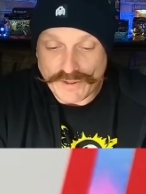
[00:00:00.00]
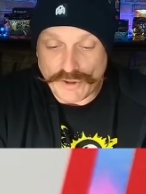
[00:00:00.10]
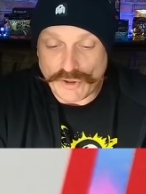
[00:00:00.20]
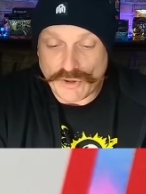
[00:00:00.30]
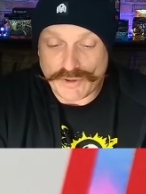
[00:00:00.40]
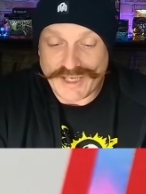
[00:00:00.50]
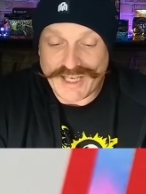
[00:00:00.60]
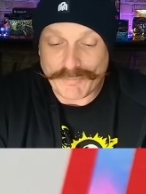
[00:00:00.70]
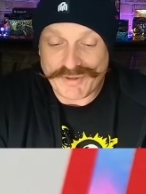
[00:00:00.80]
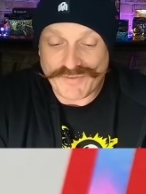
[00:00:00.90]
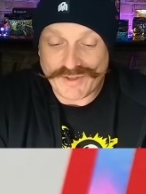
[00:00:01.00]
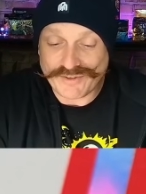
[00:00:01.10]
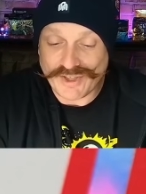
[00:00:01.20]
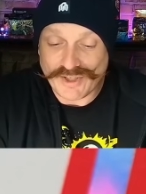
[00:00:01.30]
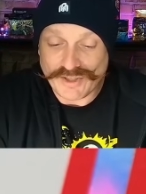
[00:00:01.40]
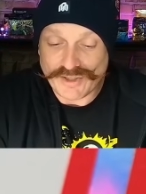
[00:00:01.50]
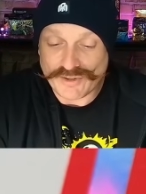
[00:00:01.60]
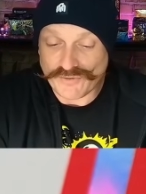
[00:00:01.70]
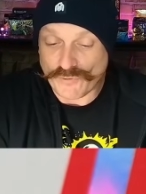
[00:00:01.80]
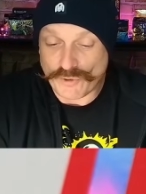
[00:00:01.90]
Oh, Canopy Vist.
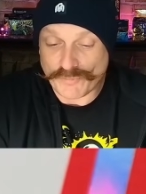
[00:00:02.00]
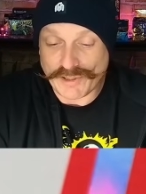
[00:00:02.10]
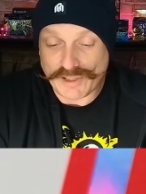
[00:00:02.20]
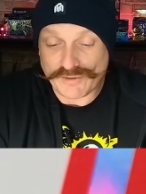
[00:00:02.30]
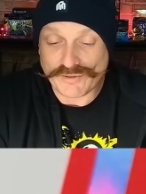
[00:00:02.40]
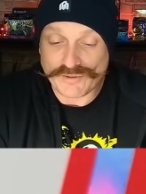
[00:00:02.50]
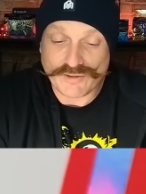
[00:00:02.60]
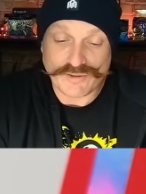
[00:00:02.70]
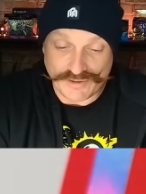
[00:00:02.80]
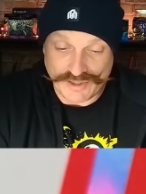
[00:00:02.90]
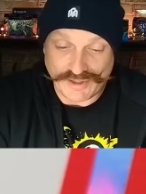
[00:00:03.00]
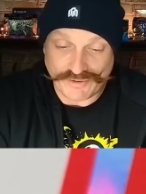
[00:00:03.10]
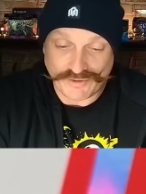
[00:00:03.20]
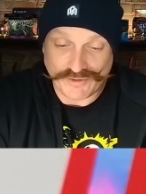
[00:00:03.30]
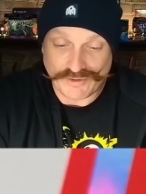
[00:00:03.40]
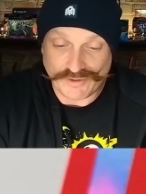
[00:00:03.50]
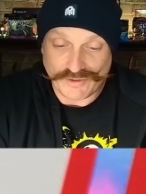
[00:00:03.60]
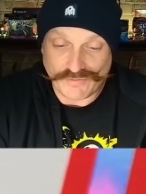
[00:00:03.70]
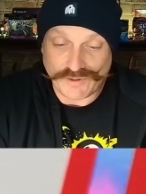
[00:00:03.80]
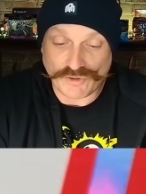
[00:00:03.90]
It's a Forest Plains. It's nice.
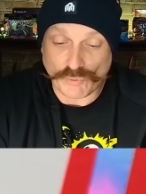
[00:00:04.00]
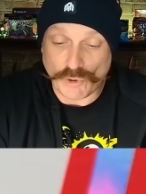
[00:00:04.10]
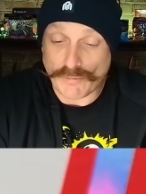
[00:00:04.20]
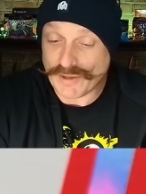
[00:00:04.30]
Feed the Swarm.